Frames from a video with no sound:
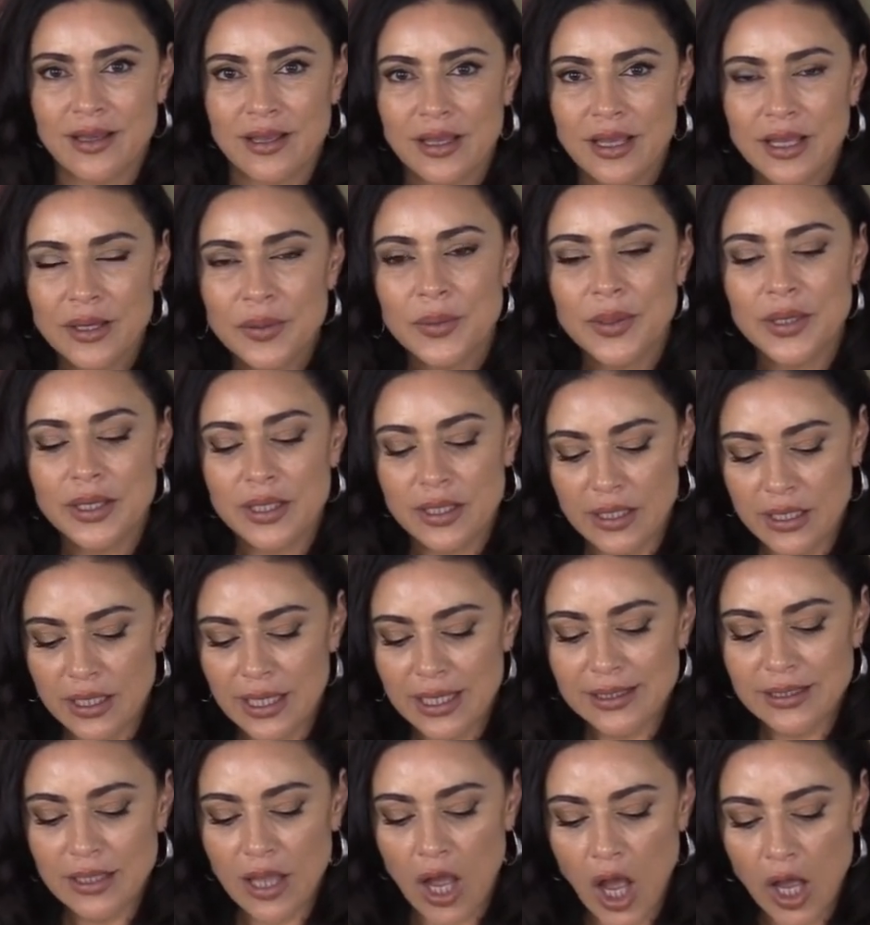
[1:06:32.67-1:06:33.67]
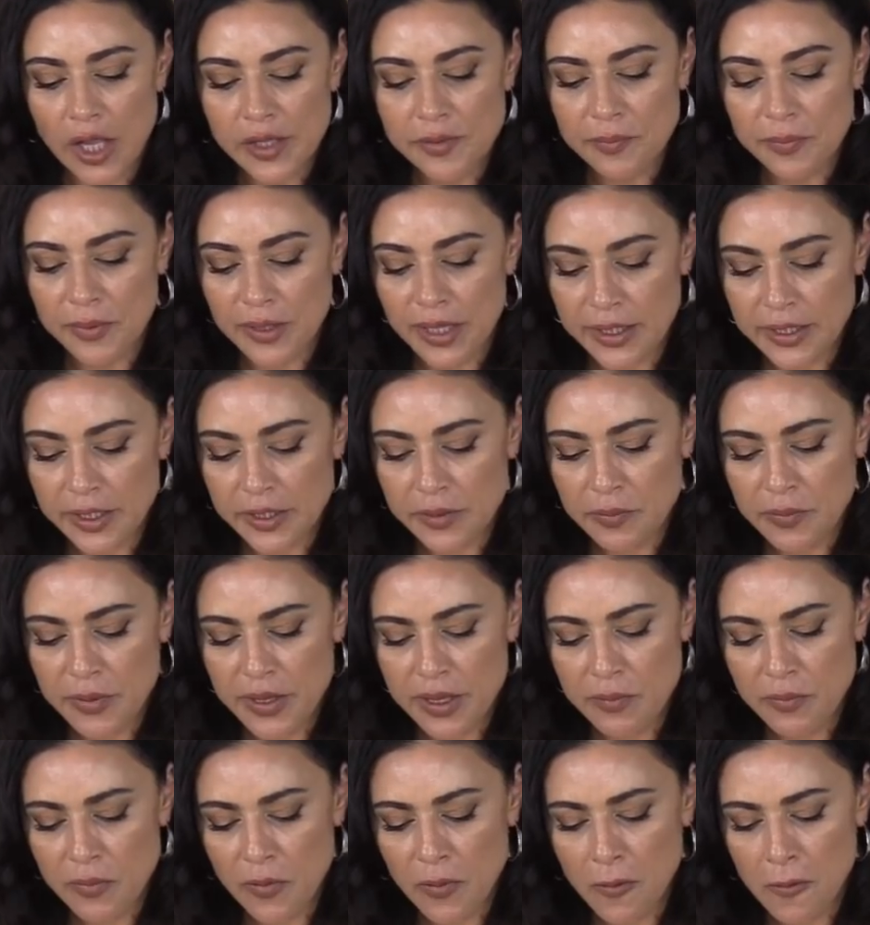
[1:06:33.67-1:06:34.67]
you get the hot-blooded
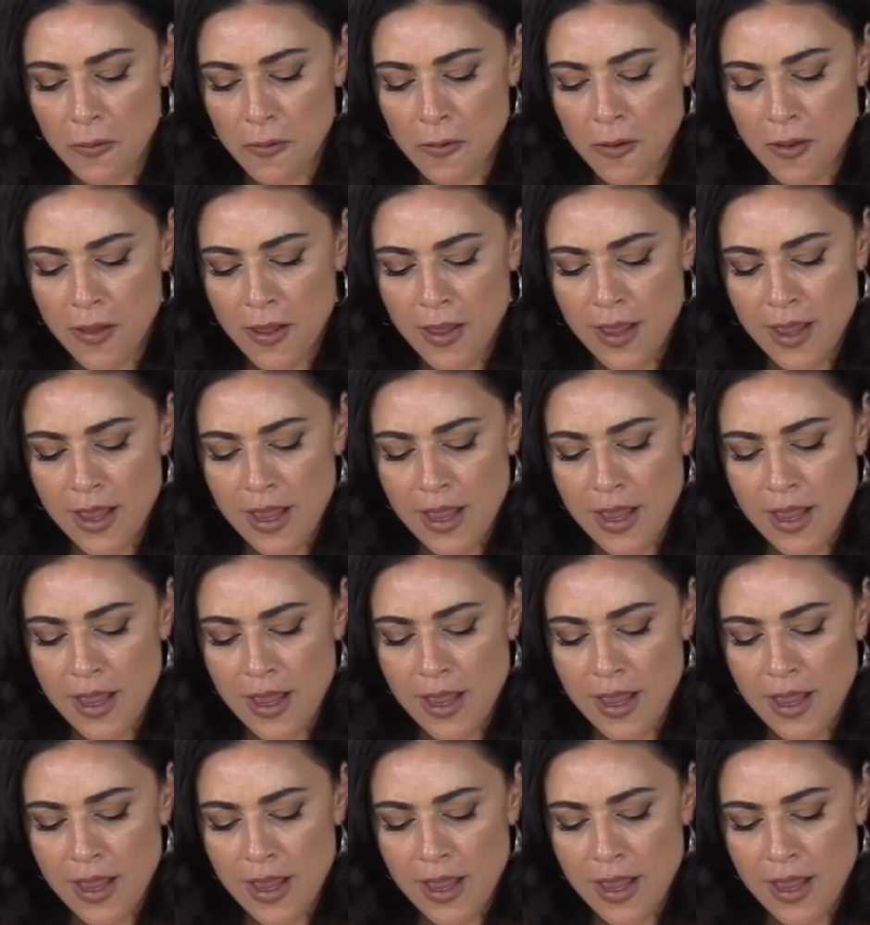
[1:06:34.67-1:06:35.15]
people.